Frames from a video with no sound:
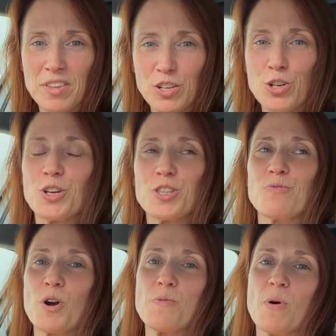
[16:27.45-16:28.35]
Look at the
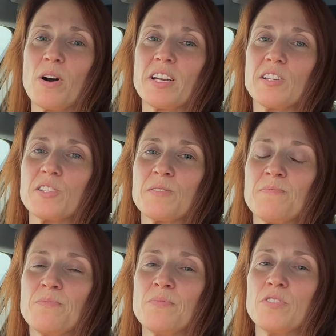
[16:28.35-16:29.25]
road markings.
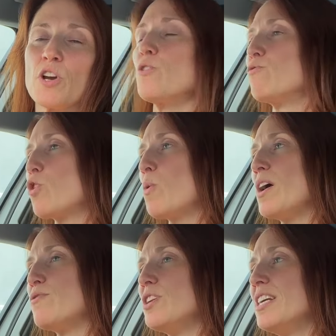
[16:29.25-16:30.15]
Go the wrong way
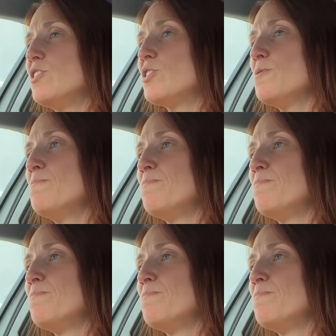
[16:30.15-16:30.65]
if you need to,